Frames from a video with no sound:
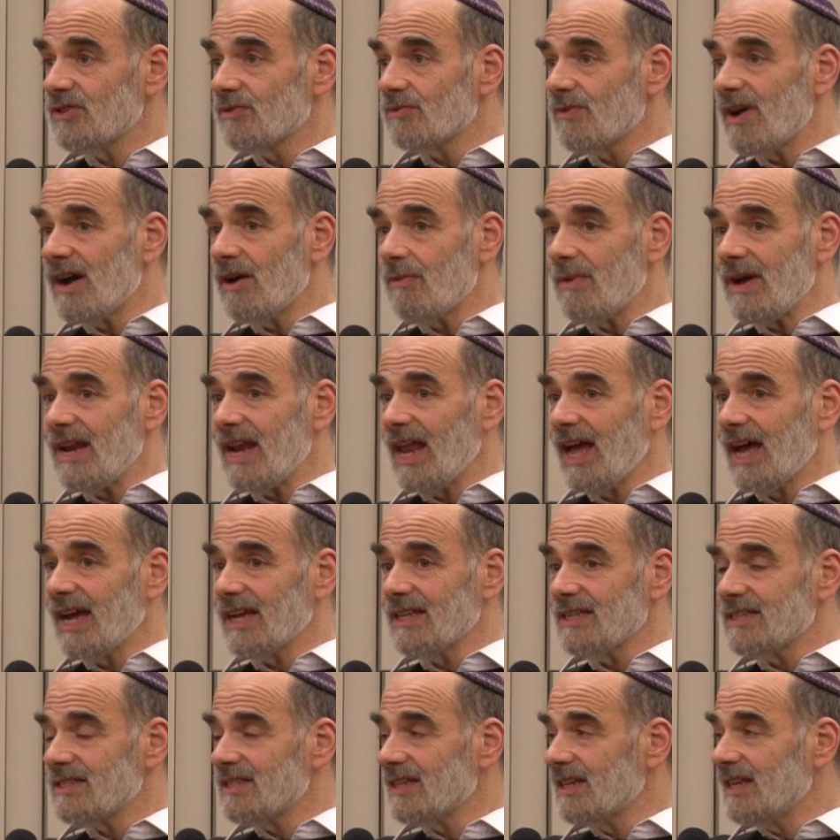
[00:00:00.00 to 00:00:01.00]
the railway
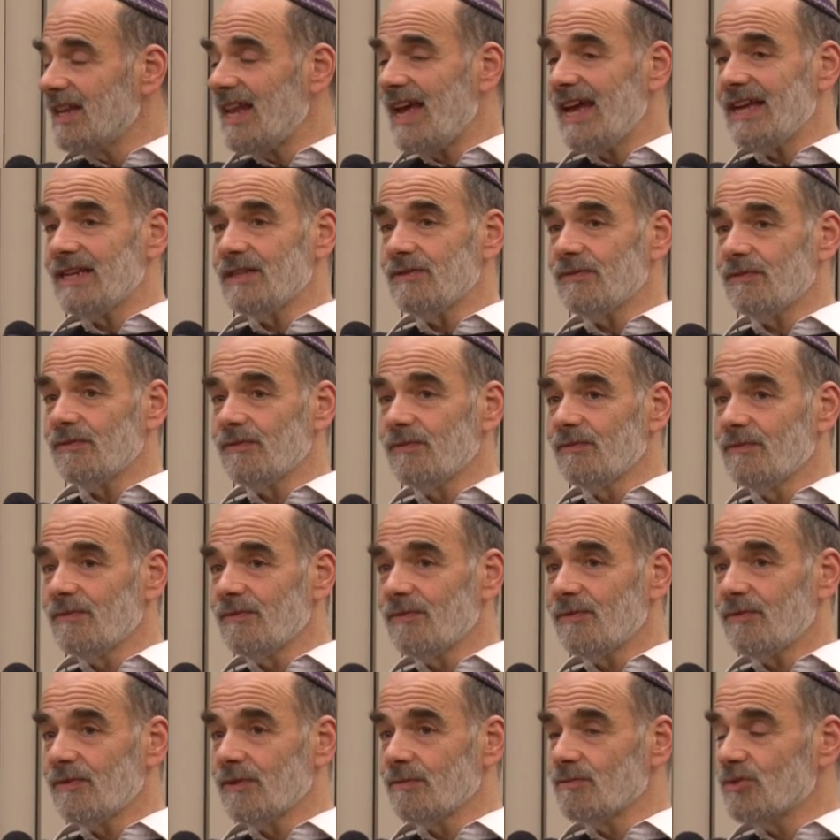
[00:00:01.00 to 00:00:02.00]
lines that led
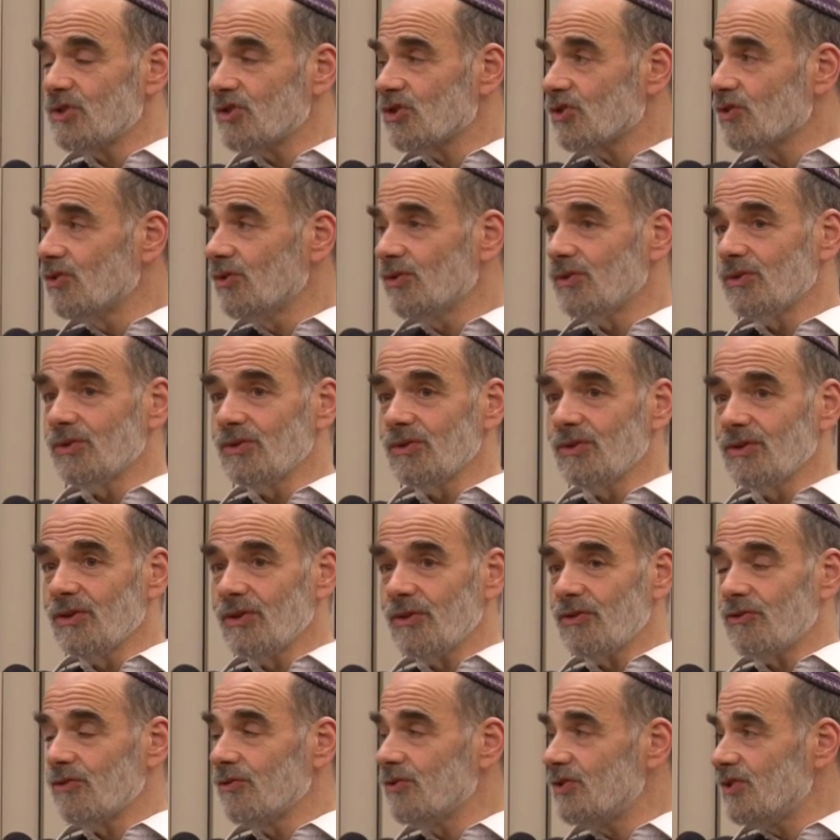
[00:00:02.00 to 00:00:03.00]
from school
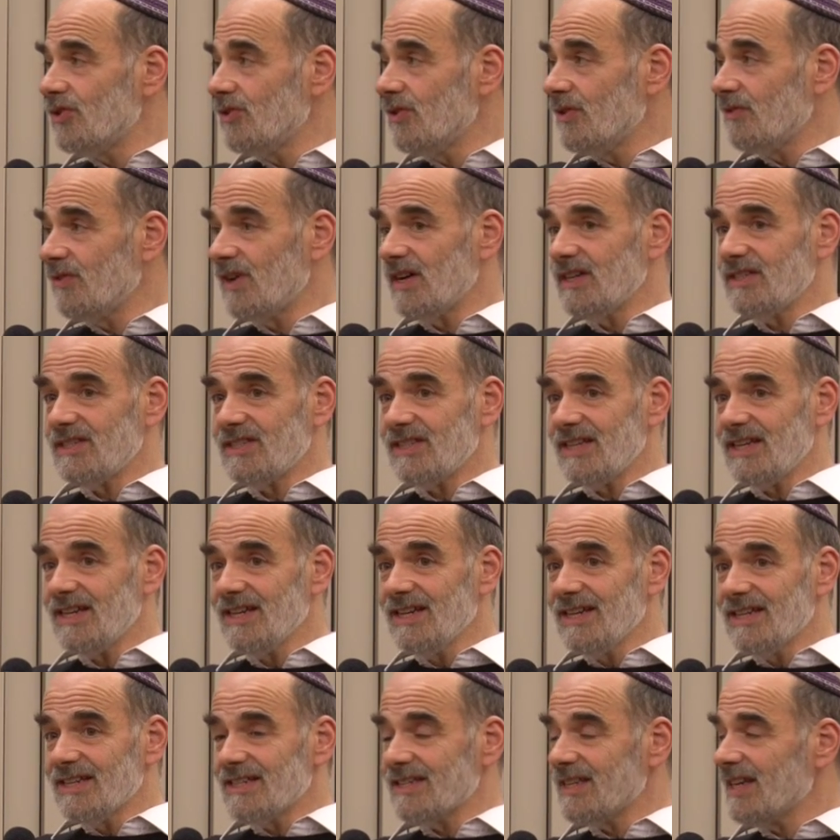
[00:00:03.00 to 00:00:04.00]
through to university,
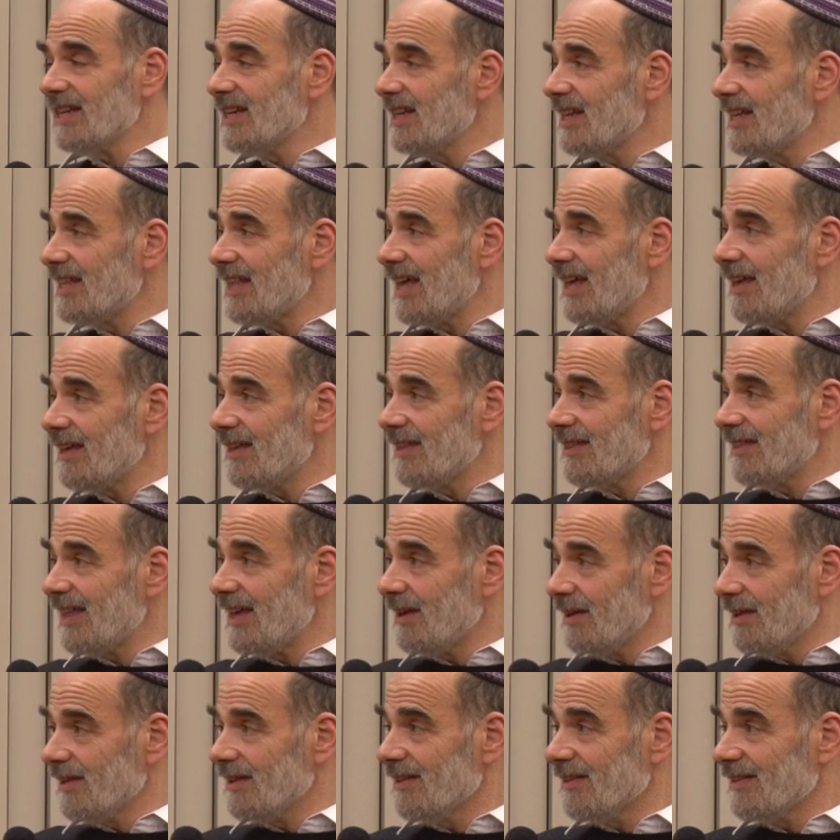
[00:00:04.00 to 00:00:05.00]
suddenly
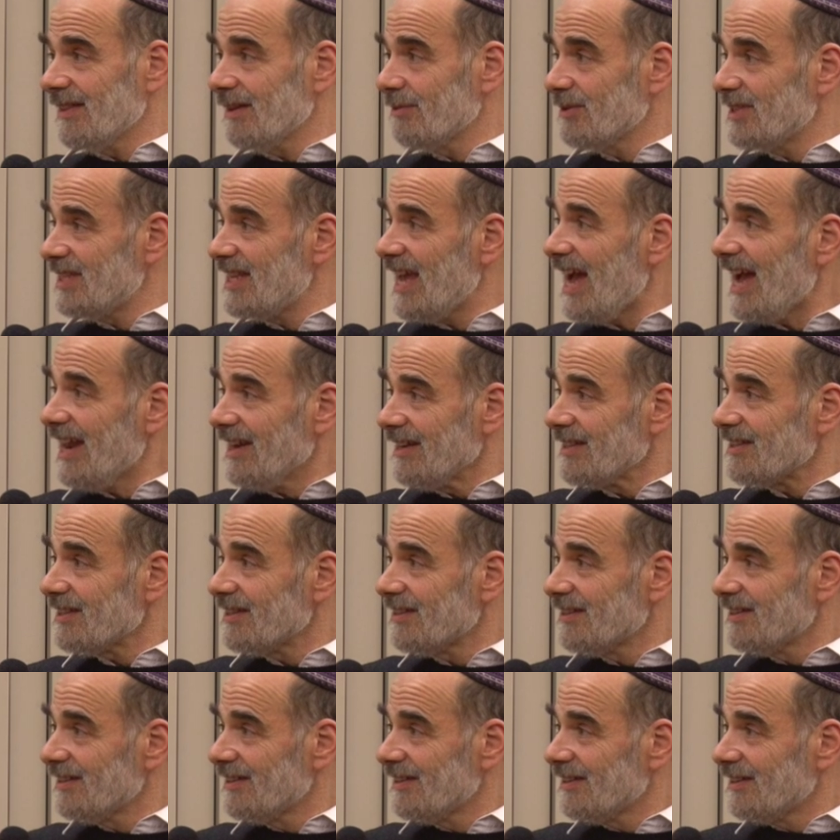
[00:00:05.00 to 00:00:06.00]
there was the end.
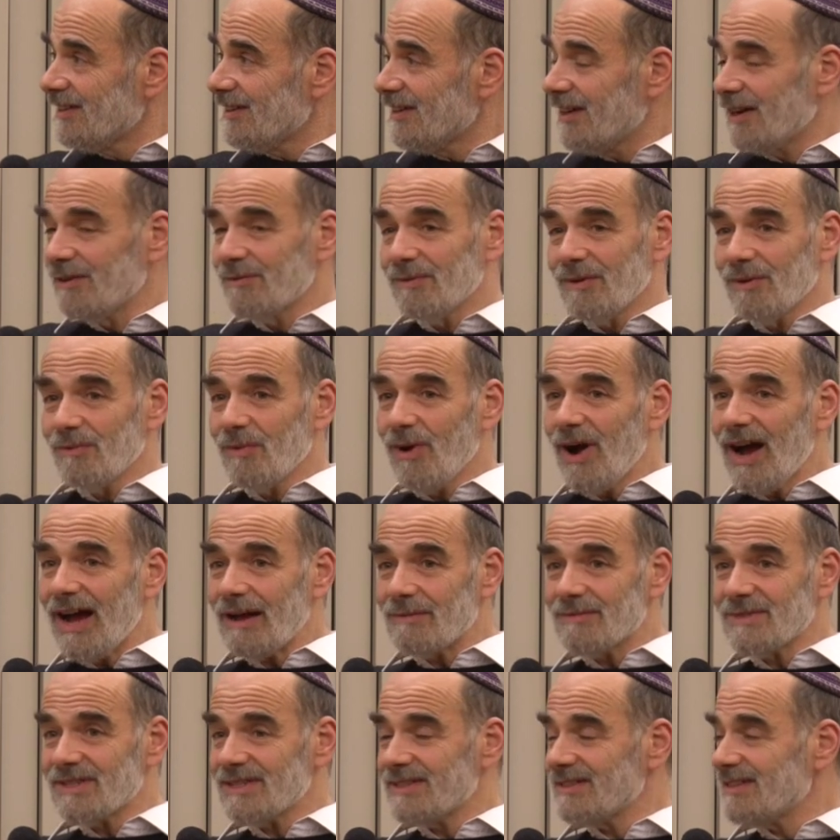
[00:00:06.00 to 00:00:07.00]
And what
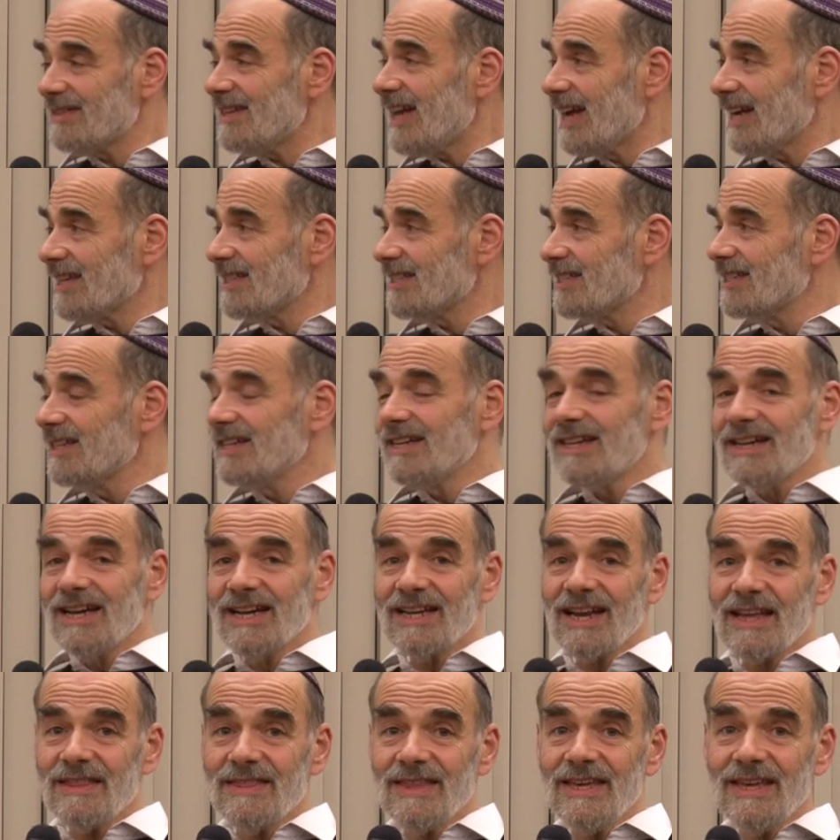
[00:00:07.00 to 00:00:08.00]
happens next?
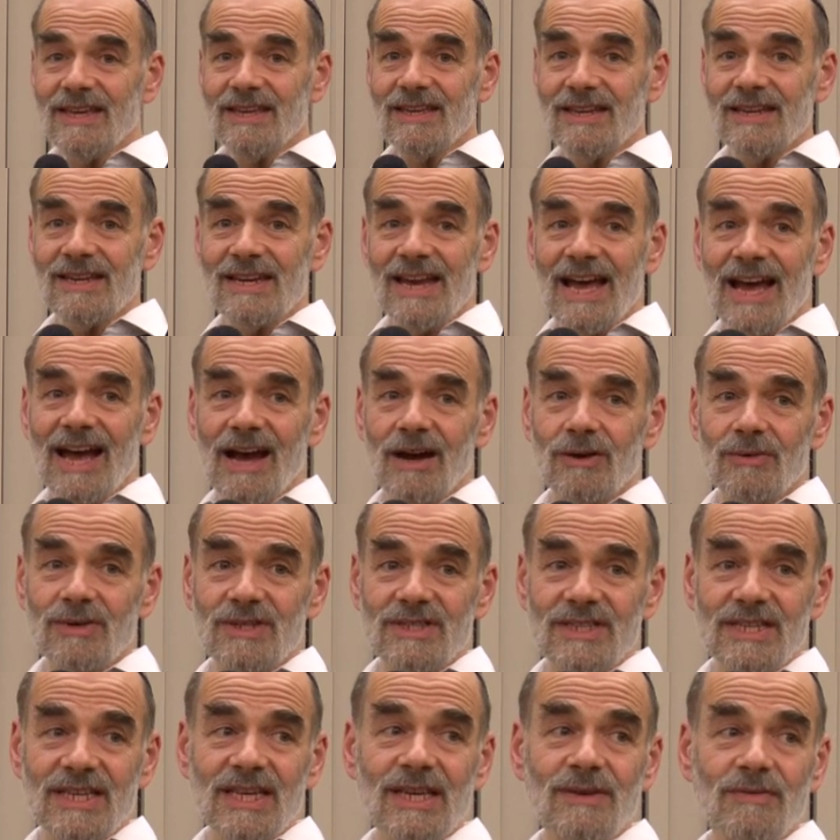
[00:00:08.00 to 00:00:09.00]
And I think now
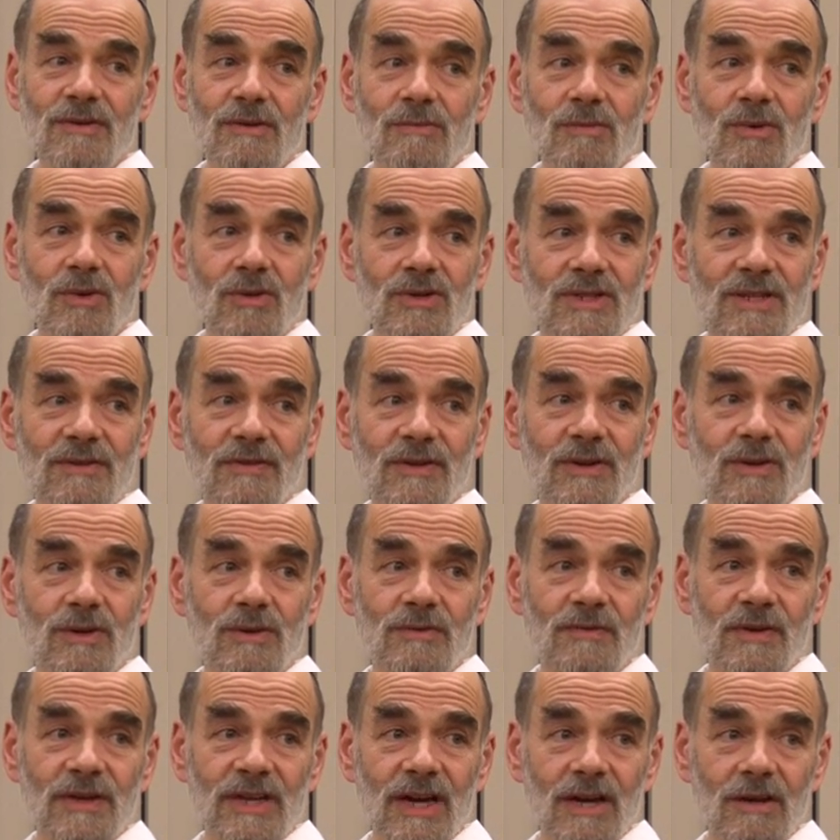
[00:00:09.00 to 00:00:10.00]
it's even more difficult
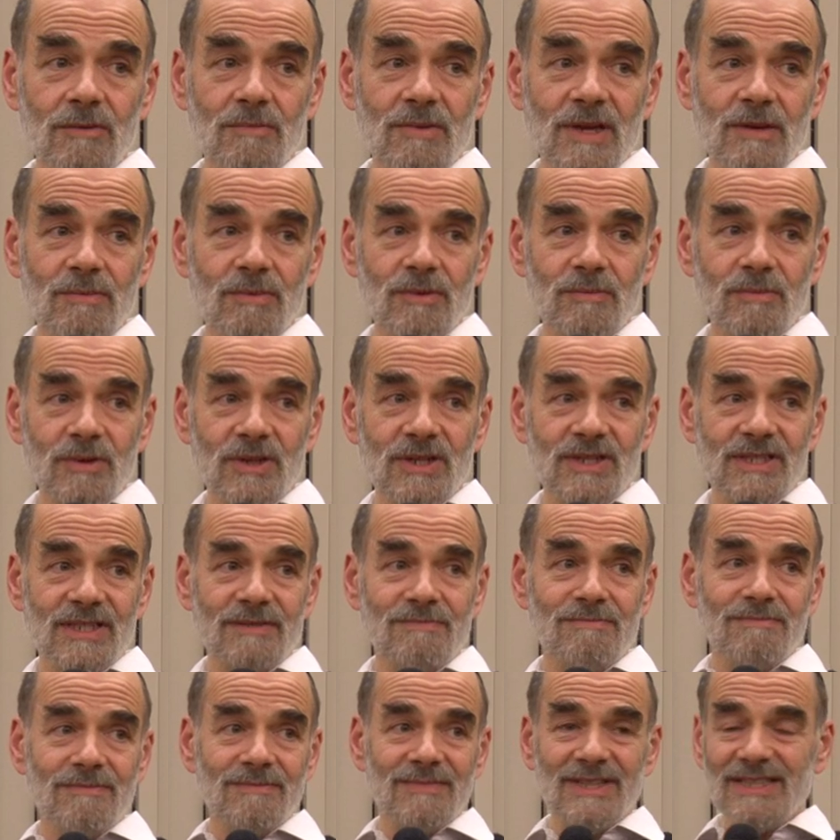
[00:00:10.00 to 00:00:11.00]
for young people because
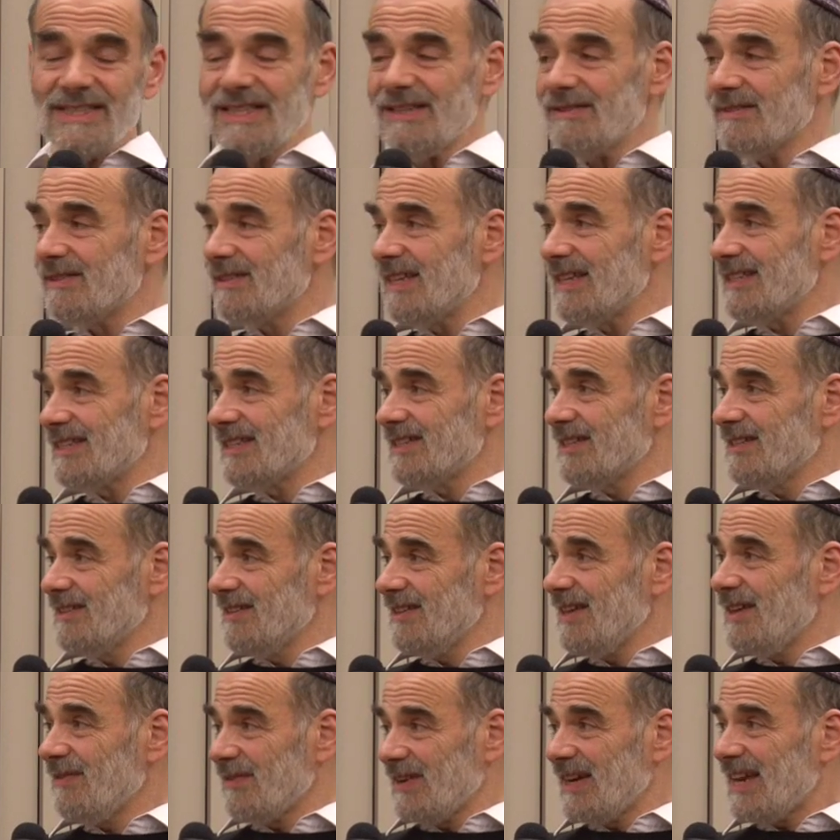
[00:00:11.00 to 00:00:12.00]

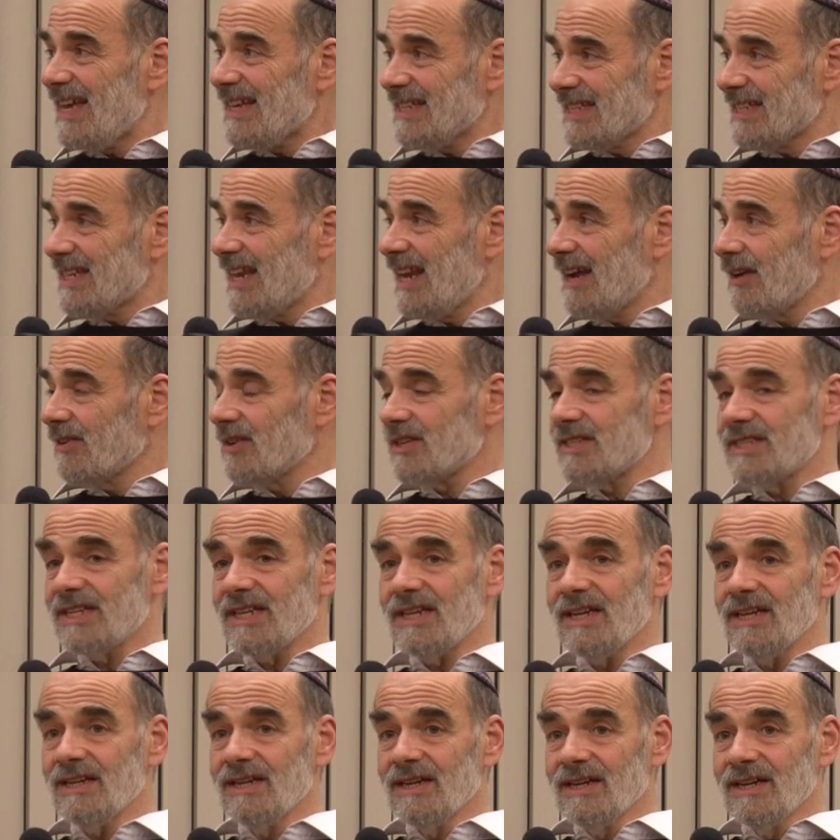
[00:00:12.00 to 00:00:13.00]
there's even less clarity.